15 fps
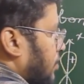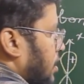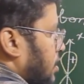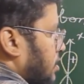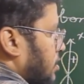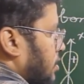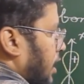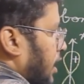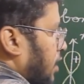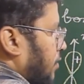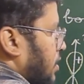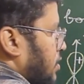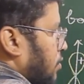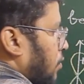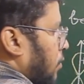of this
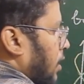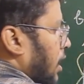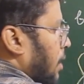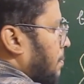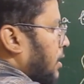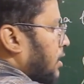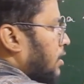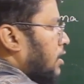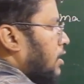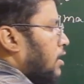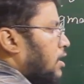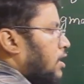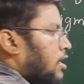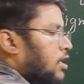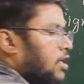sideways overlapping
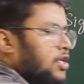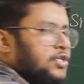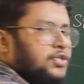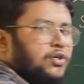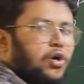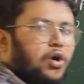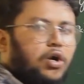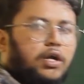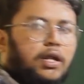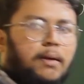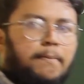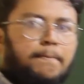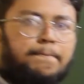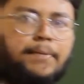is called